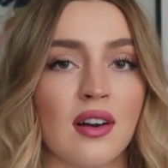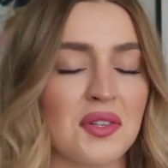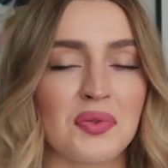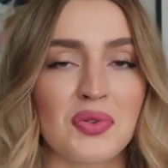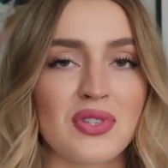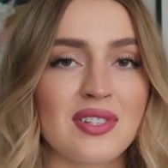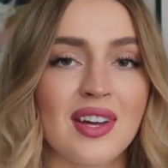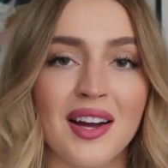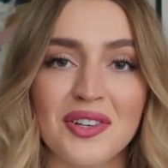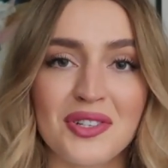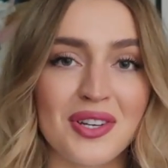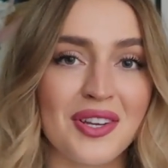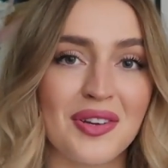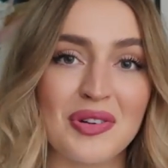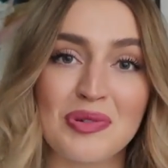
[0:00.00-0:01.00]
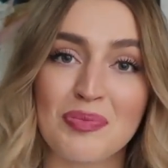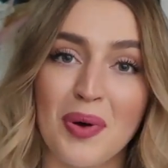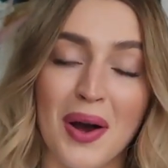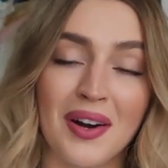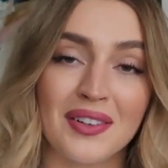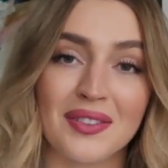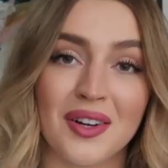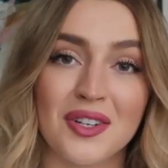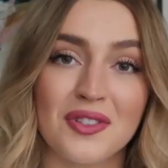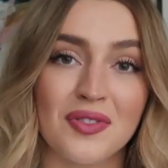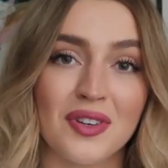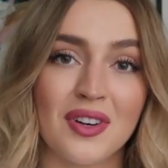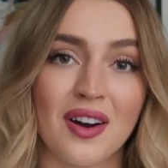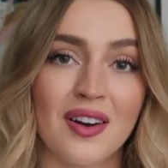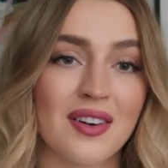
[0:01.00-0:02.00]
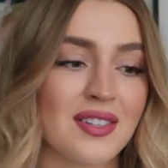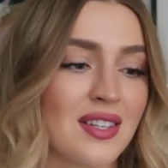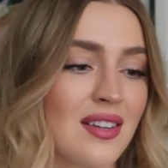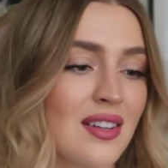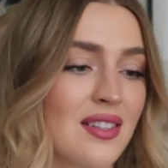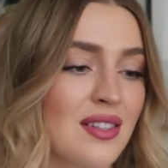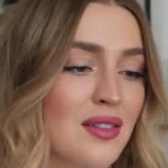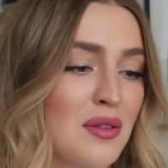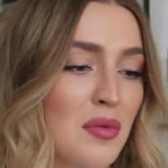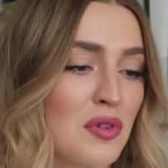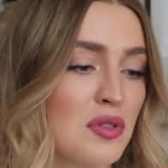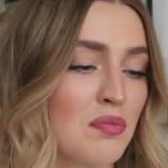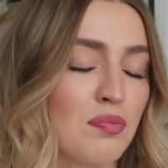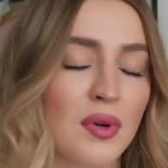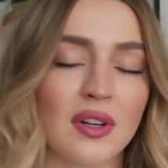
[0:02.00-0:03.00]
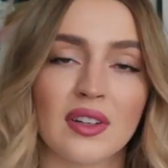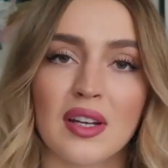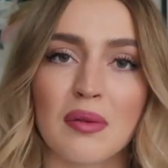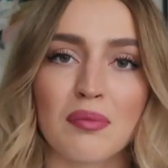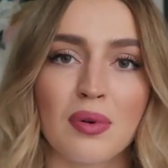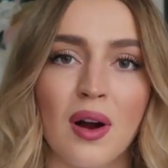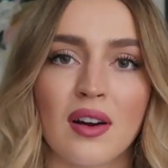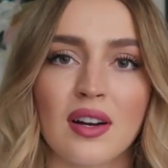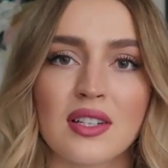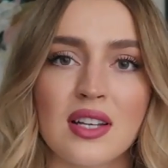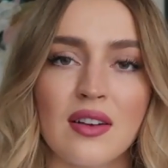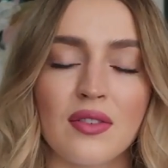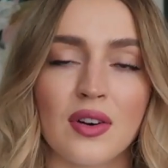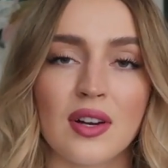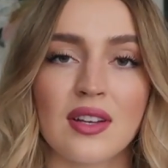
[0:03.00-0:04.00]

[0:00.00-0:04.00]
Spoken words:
This was such a huge product launch for NARS and it's the most brilliant product ever.